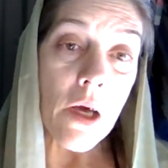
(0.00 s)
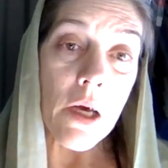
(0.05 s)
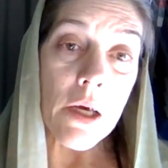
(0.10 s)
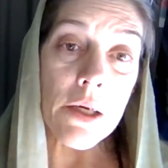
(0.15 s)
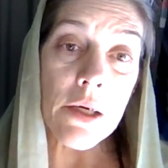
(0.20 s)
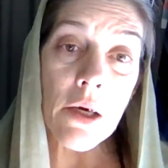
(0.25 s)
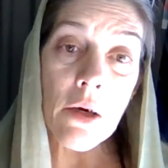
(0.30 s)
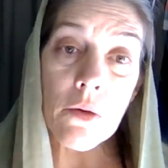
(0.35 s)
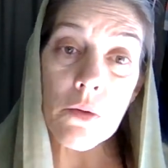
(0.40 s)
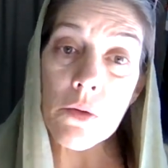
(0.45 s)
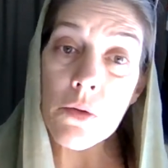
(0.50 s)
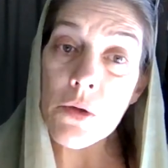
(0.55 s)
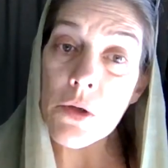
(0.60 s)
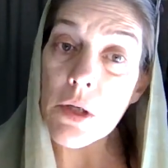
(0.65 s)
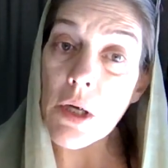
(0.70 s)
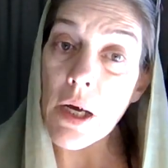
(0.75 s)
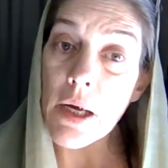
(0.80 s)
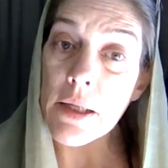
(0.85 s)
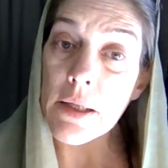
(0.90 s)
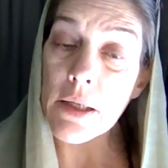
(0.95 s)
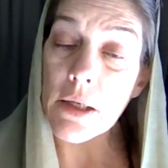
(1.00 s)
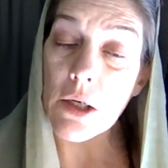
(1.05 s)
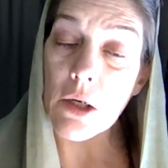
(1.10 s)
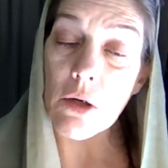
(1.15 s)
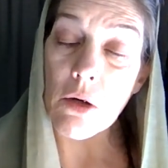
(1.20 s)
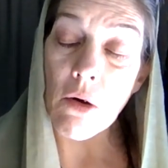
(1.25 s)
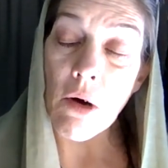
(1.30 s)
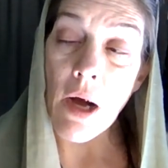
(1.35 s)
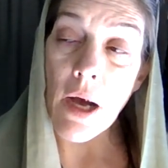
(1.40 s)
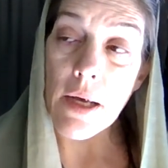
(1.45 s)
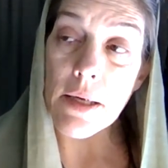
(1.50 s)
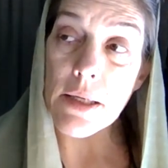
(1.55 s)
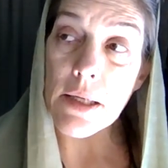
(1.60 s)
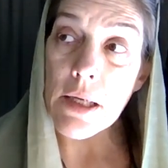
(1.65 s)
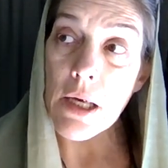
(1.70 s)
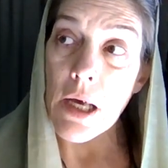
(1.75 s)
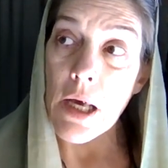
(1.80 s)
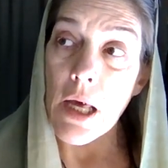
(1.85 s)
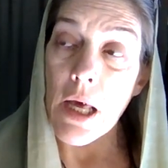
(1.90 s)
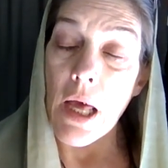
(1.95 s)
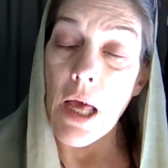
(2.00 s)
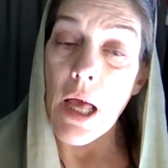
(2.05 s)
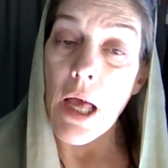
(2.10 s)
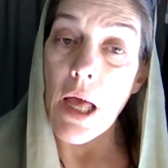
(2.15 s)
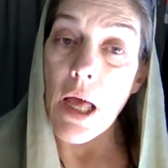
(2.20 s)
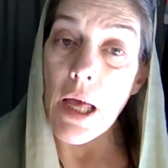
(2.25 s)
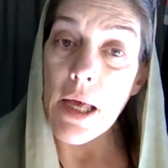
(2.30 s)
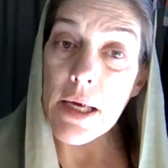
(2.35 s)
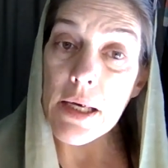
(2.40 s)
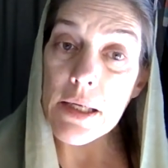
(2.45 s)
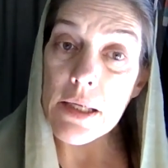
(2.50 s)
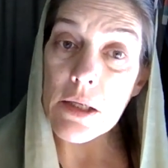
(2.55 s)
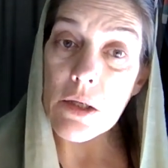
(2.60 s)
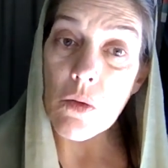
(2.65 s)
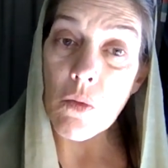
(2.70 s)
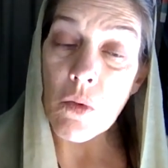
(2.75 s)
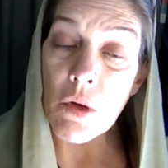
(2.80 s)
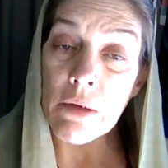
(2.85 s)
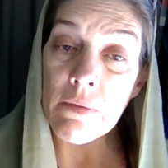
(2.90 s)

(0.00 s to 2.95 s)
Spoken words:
Yahusha on the cross, one